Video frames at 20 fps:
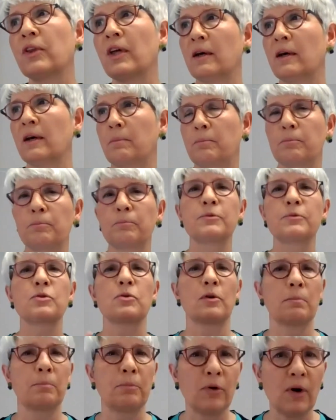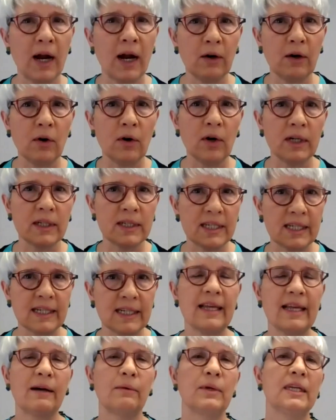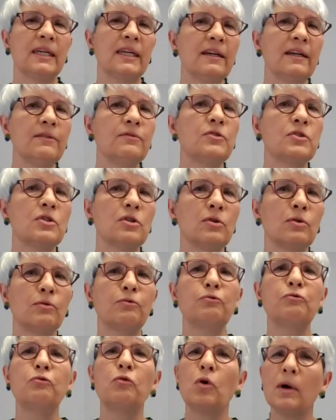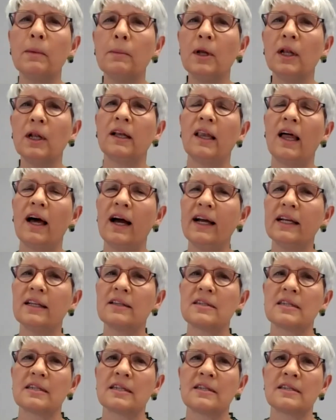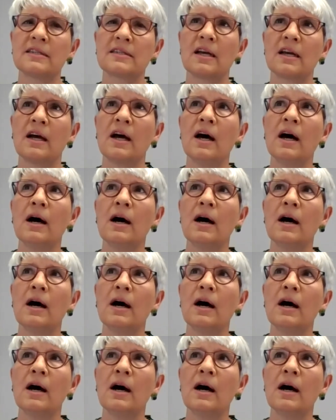the sort of priority that we give to formal alliances,